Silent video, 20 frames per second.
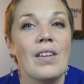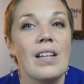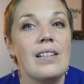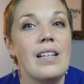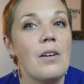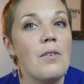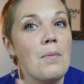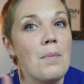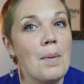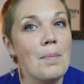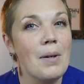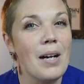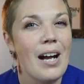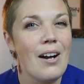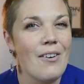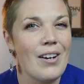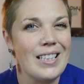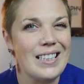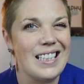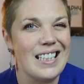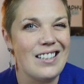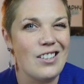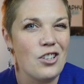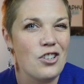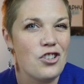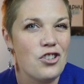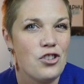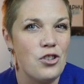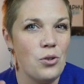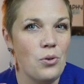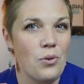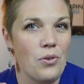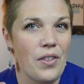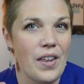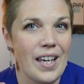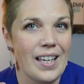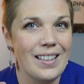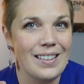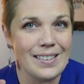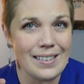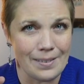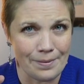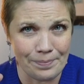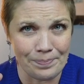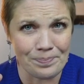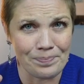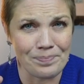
Now remember how I said there's 2 things?